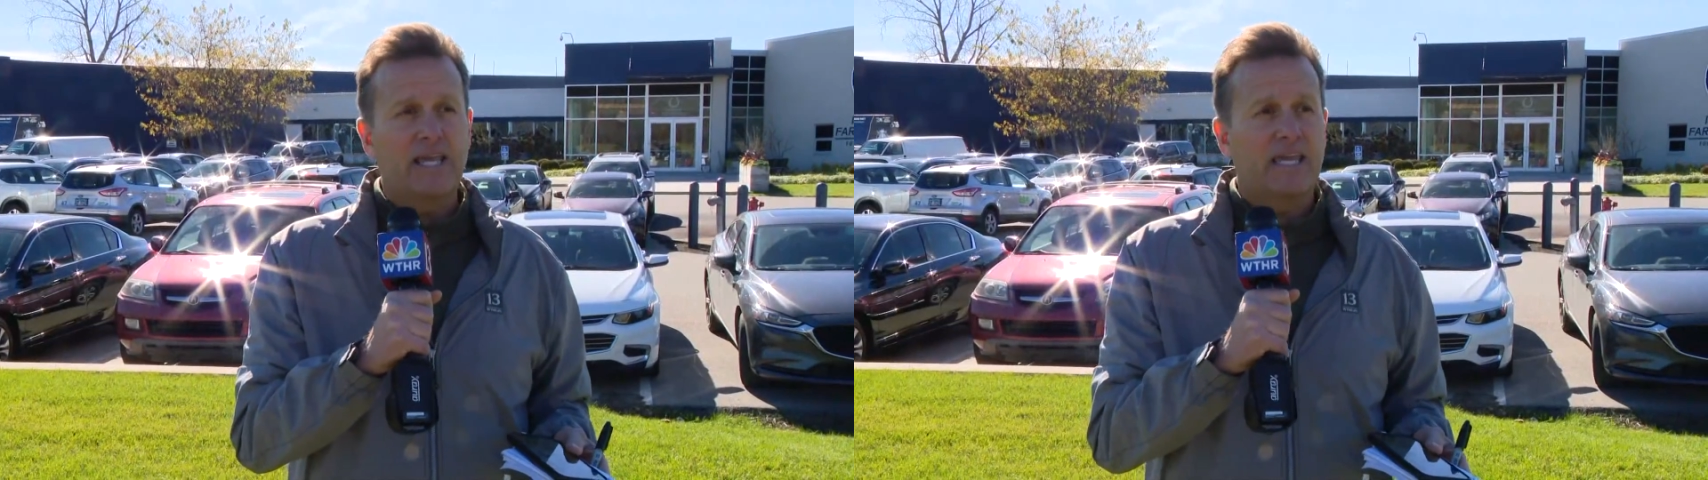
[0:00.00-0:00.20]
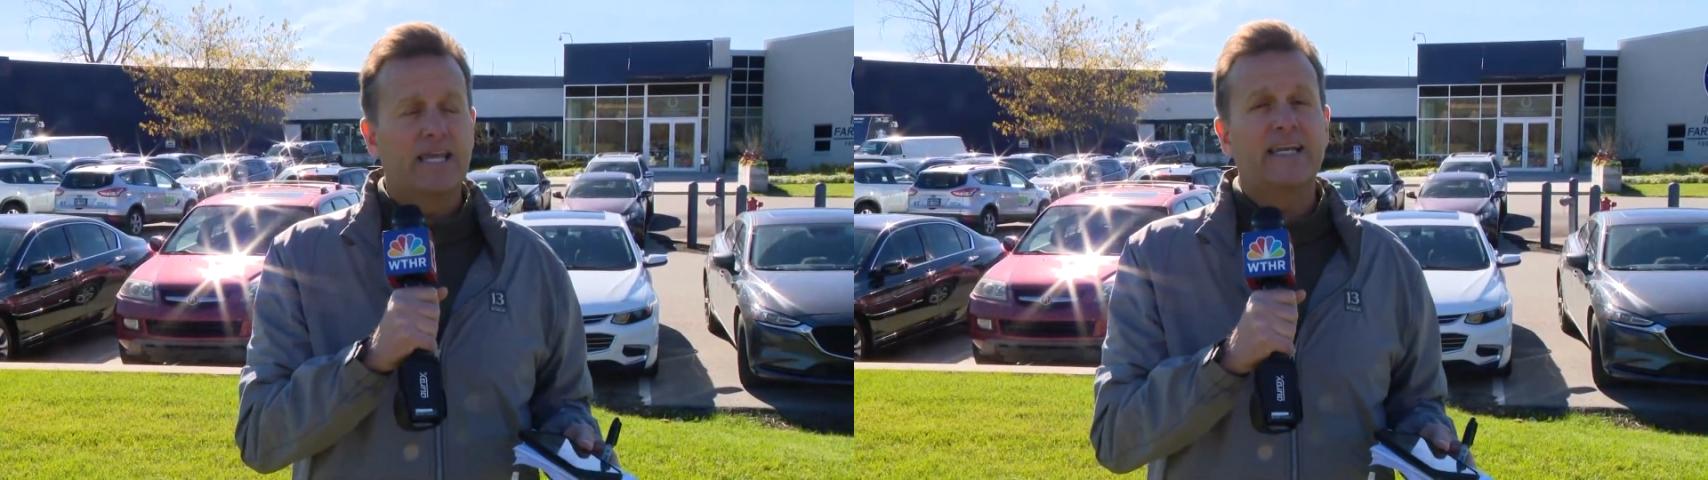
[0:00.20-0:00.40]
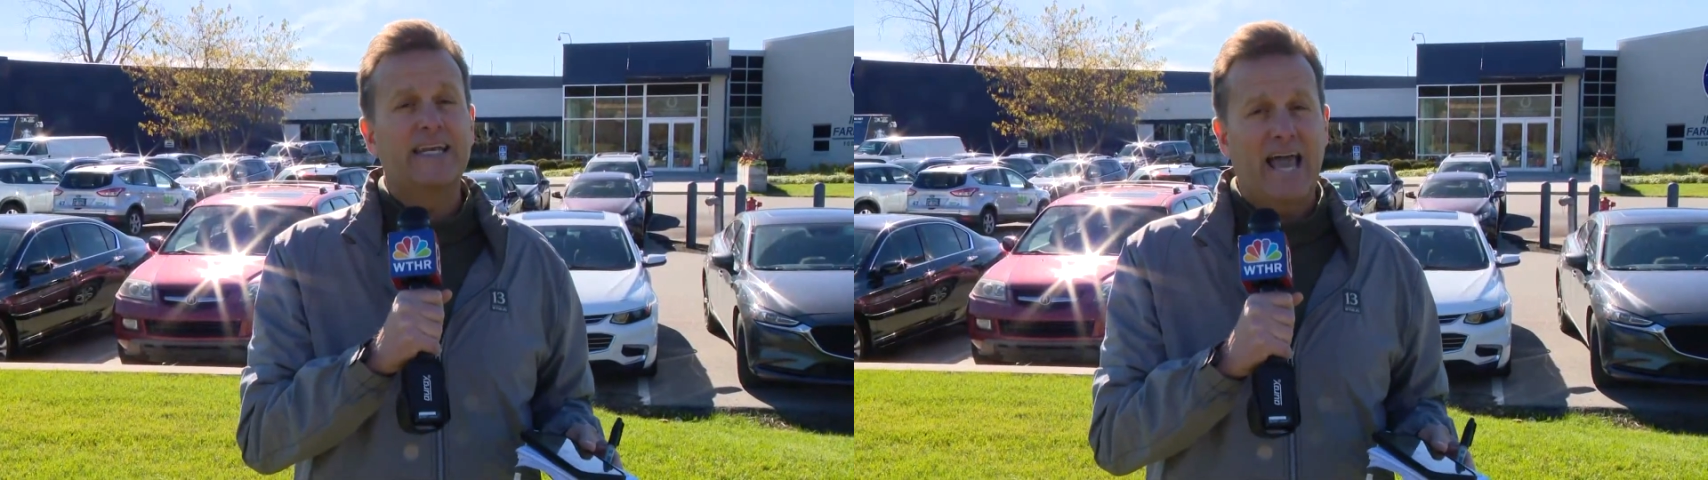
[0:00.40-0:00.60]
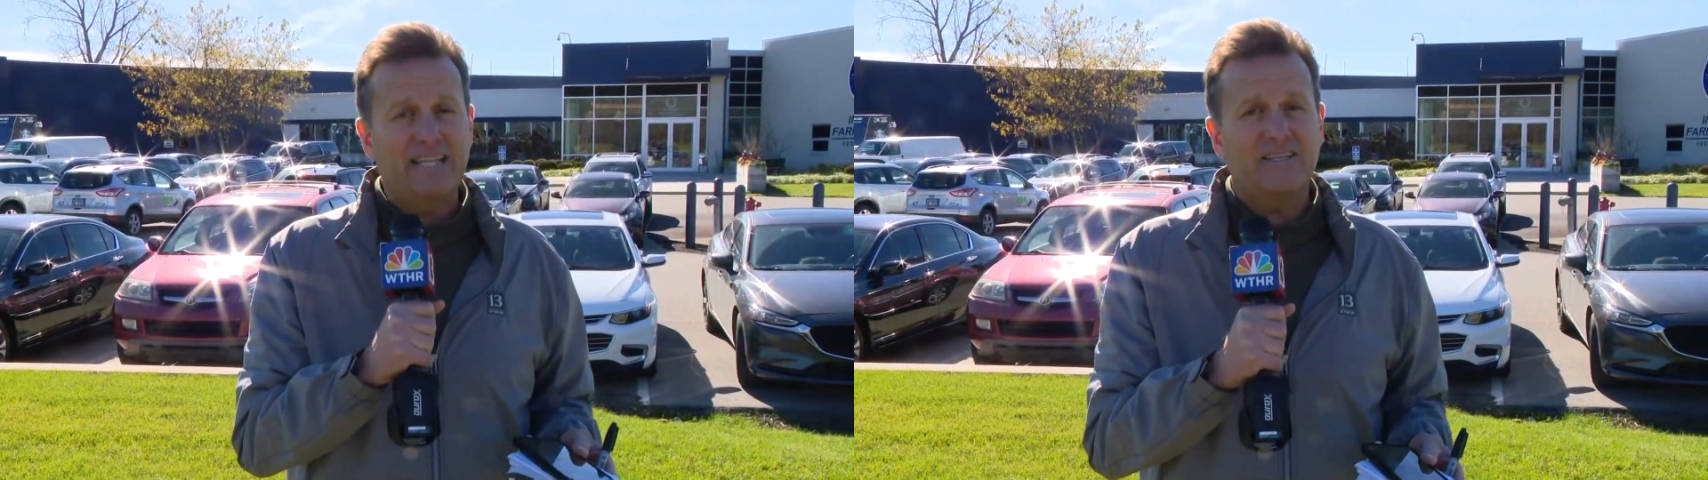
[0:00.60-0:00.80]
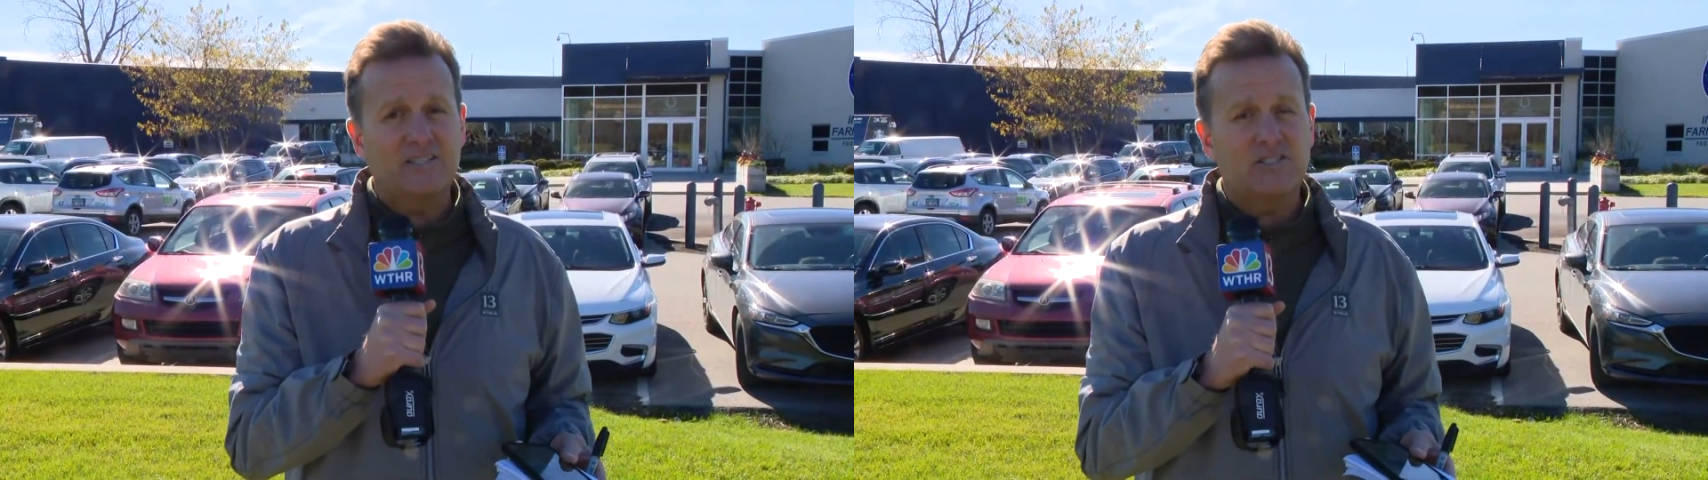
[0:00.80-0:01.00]
can
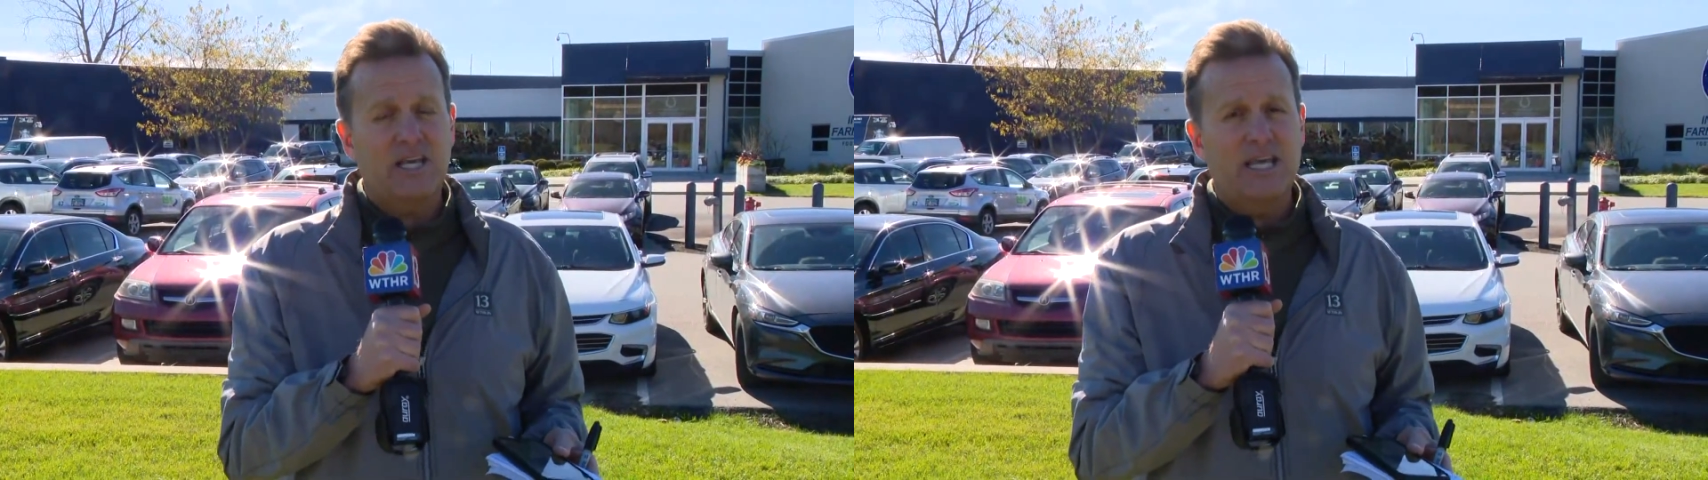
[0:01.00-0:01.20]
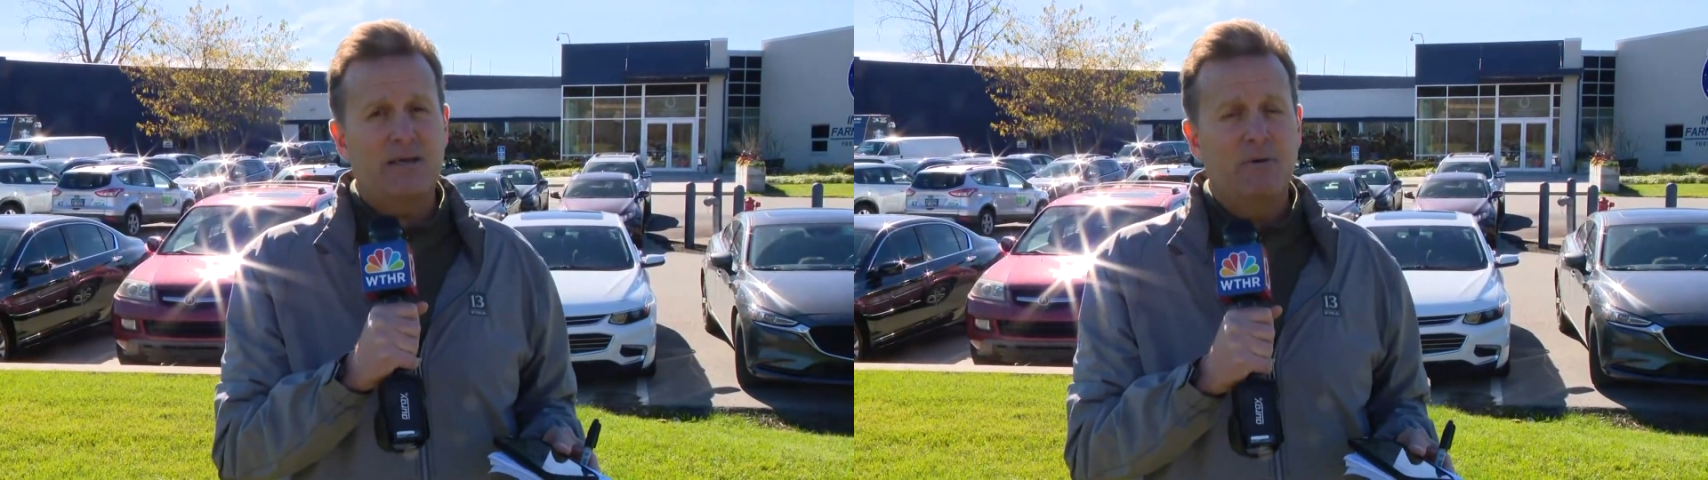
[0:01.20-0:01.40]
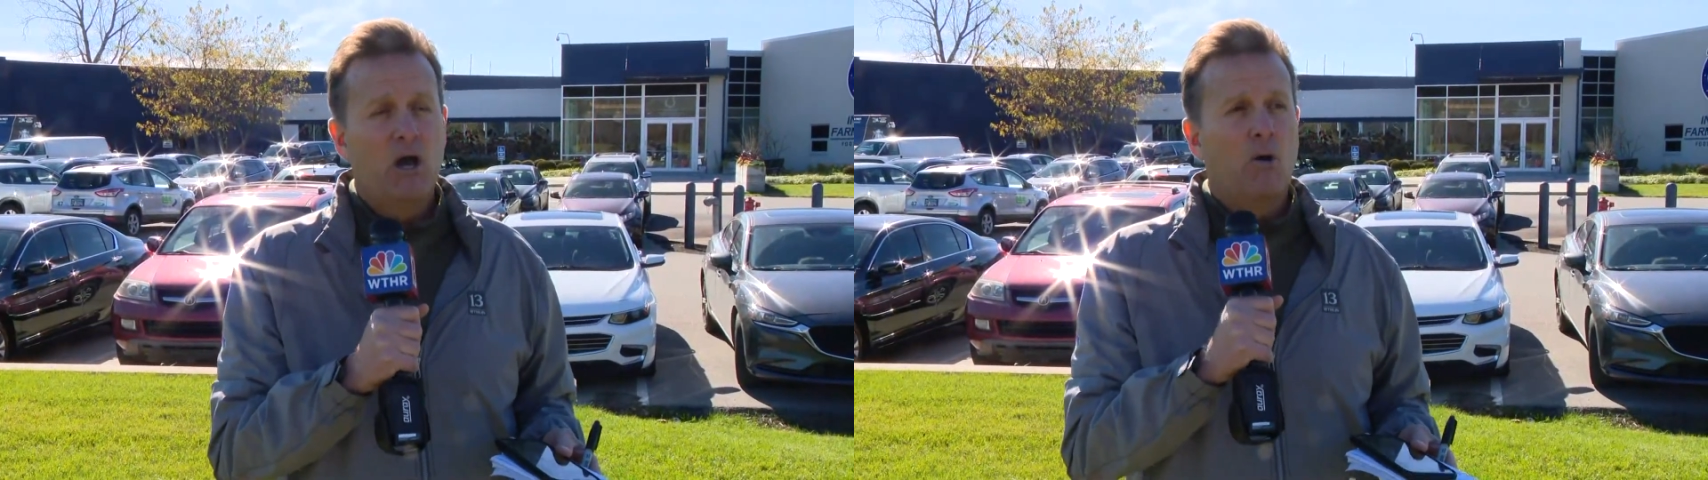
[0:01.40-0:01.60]
ignite this team